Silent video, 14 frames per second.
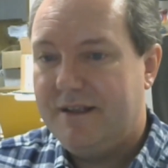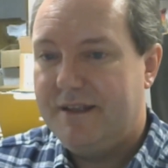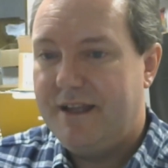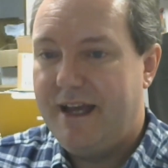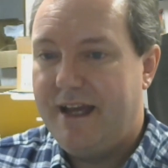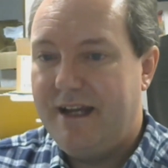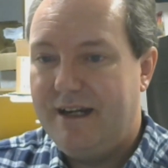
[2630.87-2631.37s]

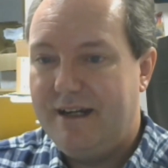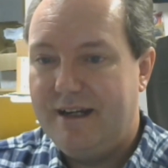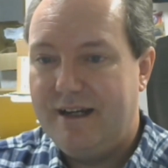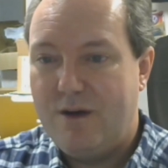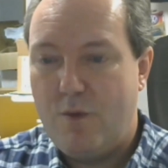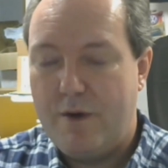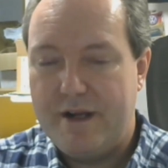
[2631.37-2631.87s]
than
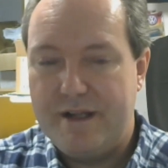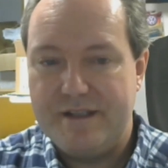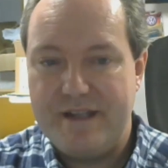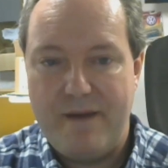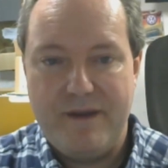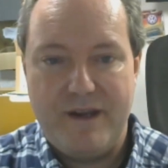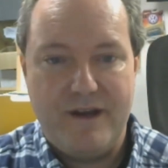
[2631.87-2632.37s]
what it is
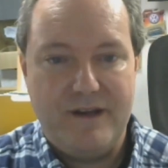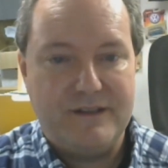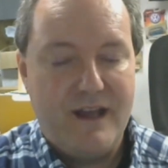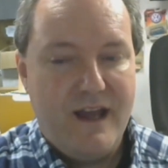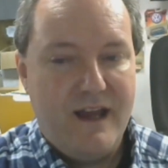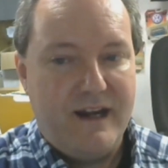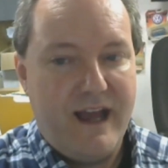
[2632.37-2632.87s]
now. Because
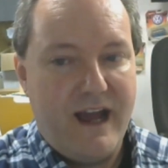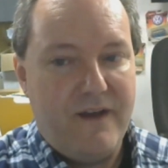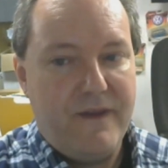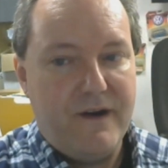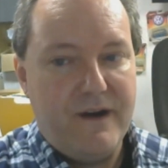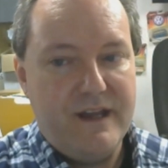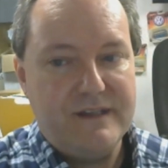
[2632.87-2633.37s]
now
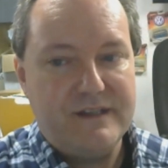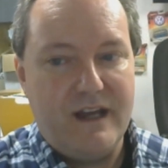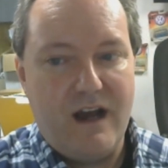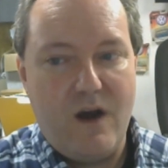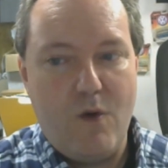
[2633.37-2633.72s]
there is a